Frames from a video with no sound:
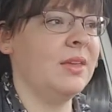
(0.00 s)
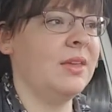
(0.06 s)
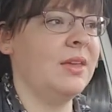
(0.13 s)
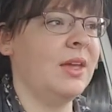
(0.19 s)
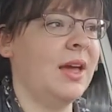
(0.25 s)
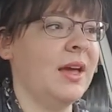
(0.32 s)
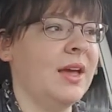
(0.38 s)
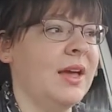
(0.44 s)

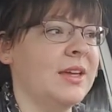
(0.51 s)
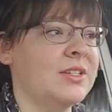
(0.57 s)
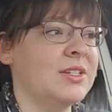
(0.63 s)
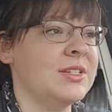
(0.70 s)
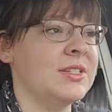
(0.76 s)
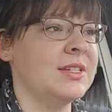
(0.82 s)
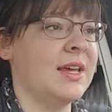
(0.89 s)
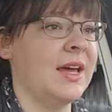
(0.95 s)
yeah, I
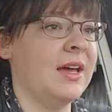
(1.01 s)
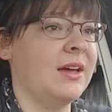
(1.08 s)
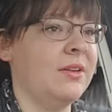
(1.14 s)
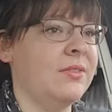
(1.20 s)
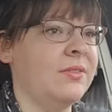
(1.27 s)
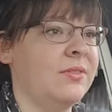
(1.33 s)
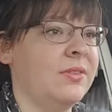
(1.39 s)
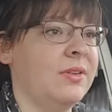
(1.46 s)
just
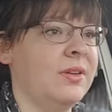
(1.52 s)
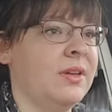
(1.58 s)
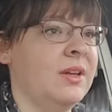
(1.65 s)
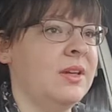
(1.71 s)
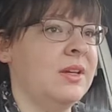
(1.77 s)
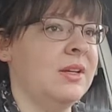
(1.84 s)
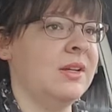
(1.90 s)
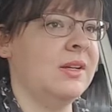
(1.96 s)
have
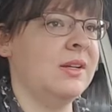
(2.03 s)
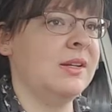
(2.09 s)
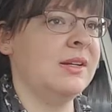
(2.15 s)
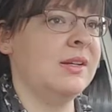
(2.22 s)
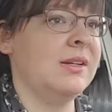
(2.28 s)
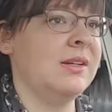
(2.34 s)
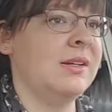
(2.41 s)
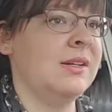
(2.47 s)

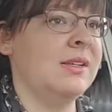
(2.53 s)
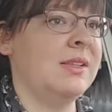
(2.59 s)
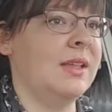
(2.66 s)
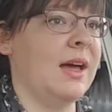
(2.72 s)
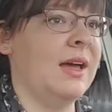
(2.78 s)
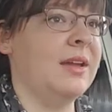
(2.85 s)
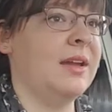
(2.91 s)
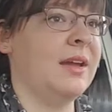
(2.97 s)

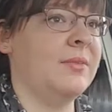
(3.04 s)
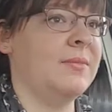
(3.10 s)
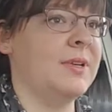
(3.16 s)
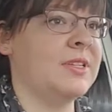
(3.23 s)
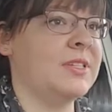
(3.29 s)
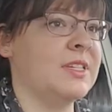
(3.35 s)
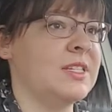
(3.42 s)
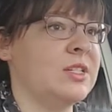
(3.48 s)
that.
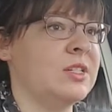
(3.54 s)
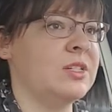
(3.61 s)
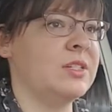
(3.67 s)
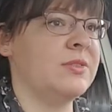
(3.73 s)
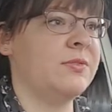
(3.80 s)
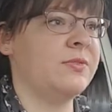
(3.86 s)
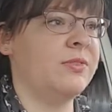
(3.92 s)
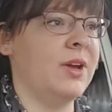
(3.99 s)
My
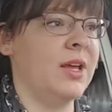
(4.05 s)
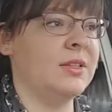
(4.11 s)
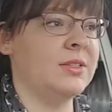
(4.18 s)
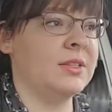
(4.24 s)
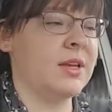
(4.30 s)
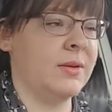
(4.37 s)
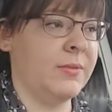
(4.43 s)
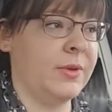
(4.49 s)
sister's
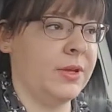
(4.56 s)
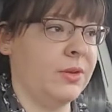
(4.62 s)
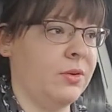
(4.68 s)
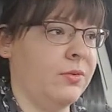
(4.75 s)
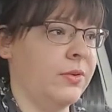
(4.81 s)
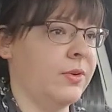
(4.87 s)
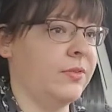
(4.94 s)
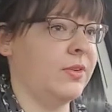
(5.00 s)
friends coming
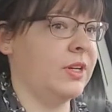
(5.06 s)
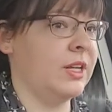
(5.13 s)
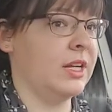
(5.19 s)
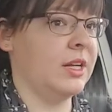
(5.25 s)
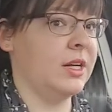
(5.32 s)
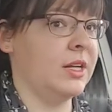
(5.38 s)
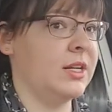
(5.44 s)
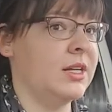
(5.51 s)
over for
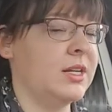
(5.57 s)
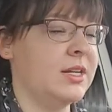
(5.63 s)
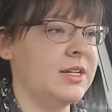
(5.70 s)
dinner